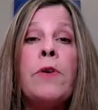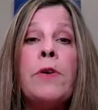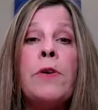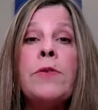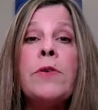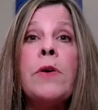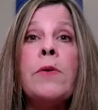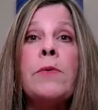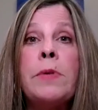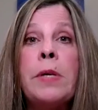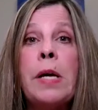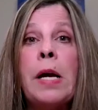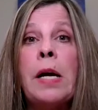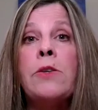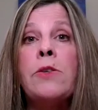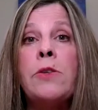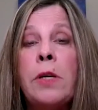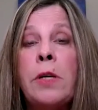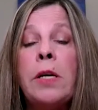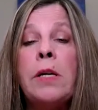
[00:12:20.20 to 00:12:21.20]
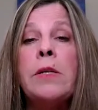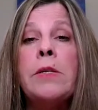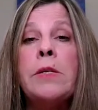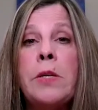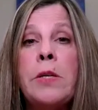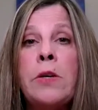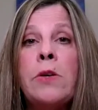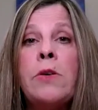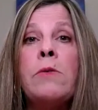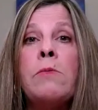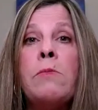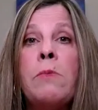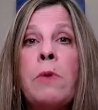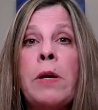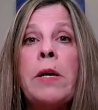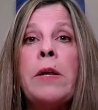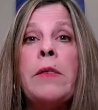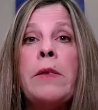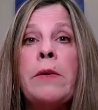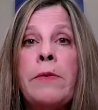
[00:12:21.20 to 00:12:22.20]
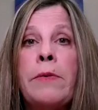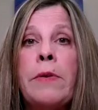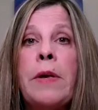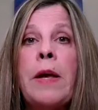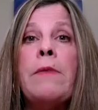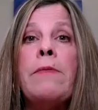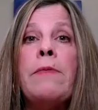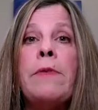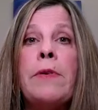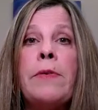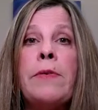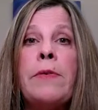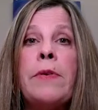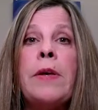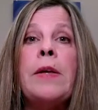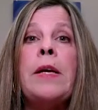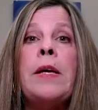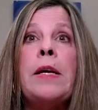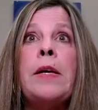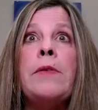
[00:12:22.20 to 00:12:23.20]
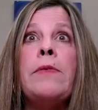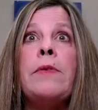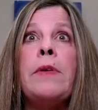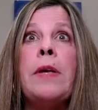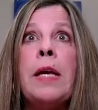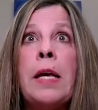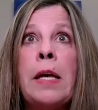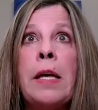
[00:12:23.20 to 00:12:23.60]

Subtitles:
Frisco is actually considered one of the safest cities